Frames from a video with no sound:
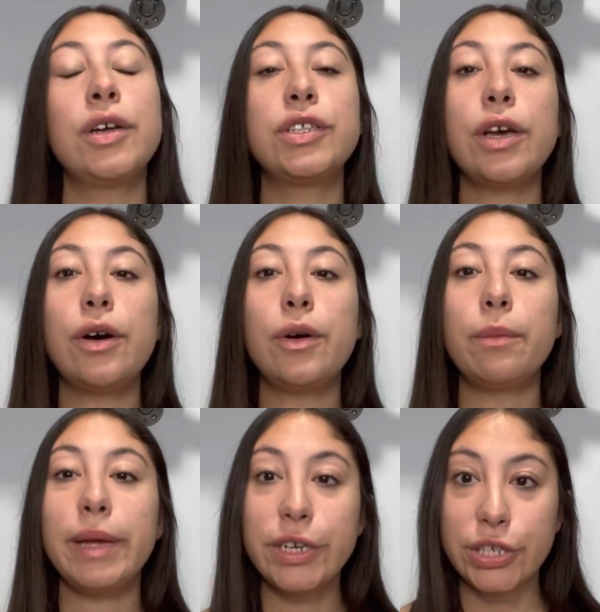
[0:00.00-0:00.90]
So
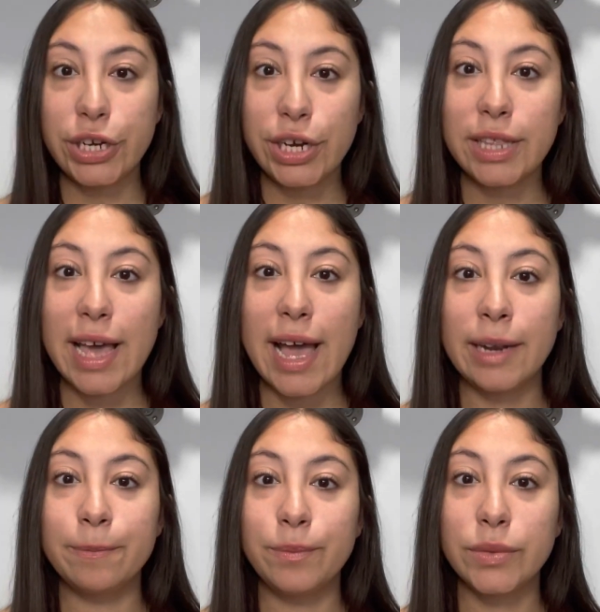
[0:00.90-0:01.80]
make sure that
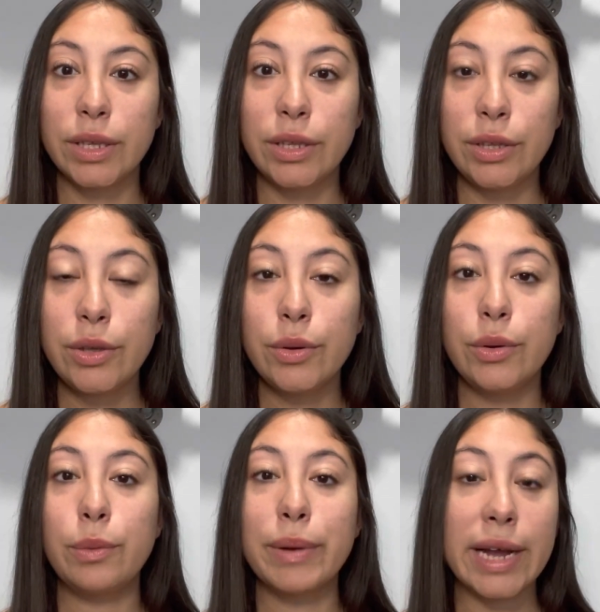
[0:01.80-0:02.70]

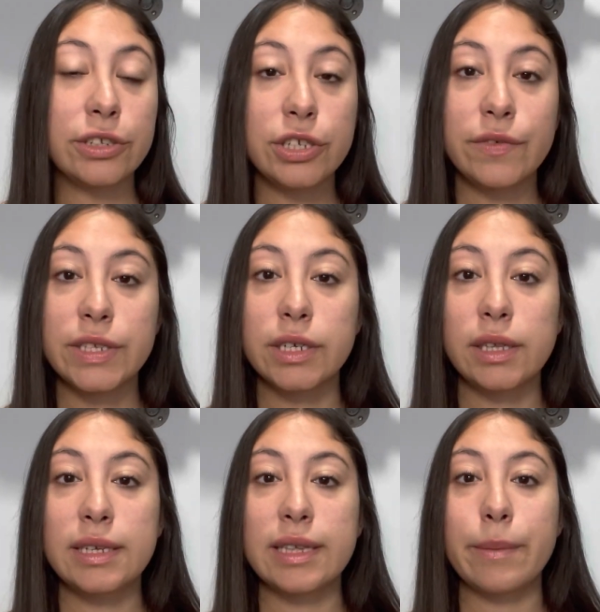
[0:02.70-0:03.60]
you practice your physical
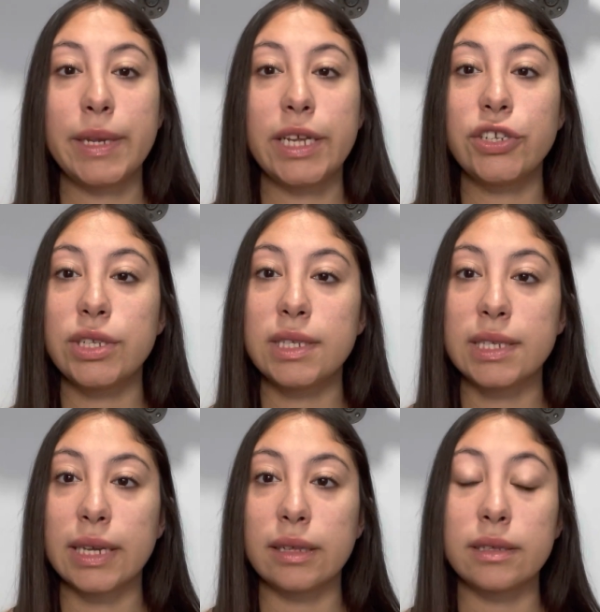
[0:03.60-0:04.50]
examination
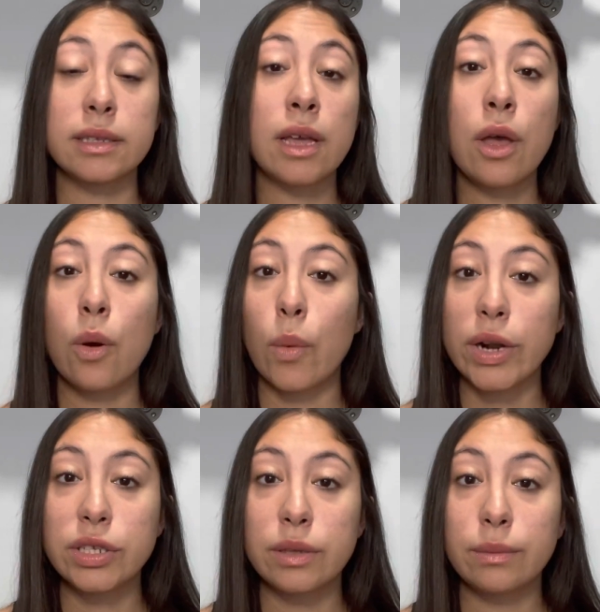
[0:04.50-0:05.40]
skills
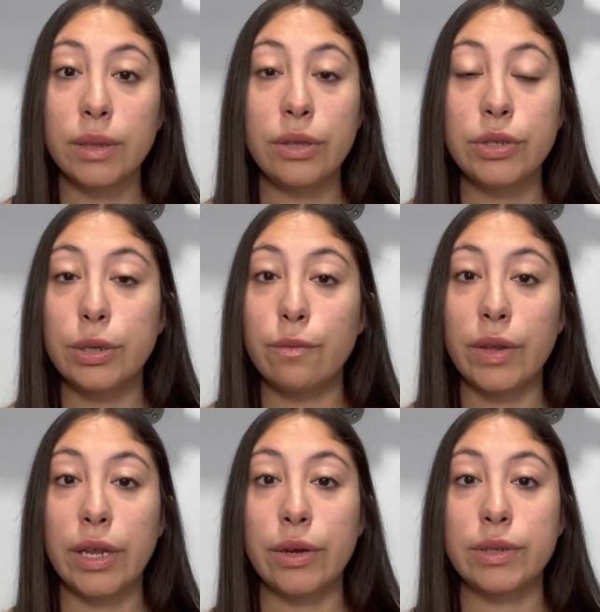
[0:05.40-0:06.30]
watch some YouTube
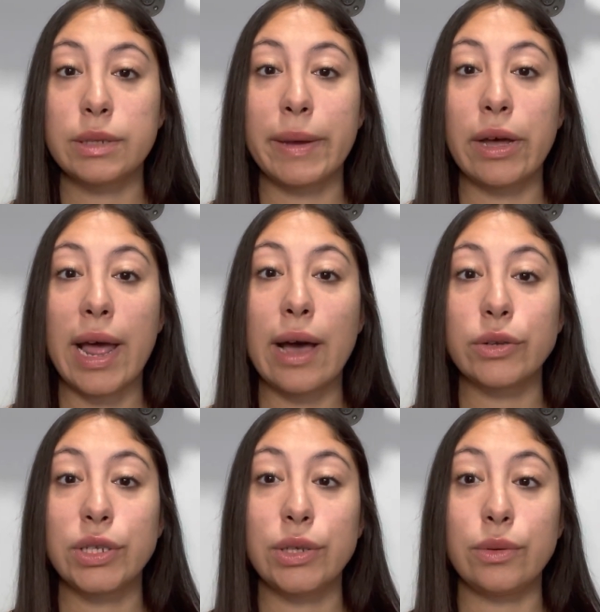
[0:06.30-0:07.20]
videos about how
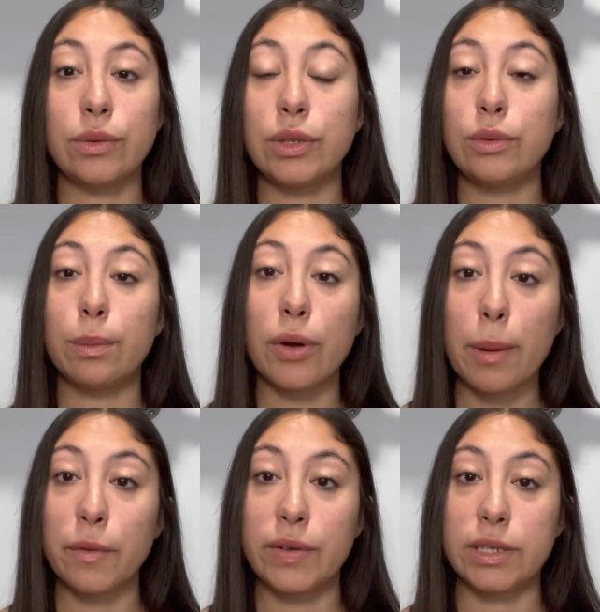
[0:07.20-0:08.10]
to do a
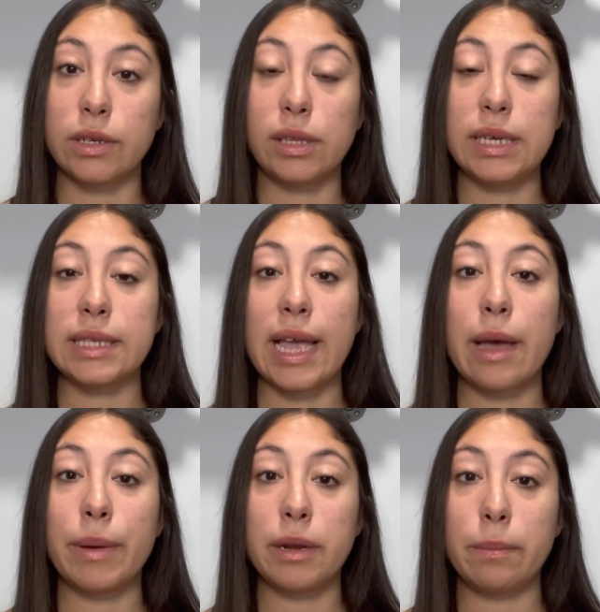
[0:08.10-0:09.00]
proper physical exam on a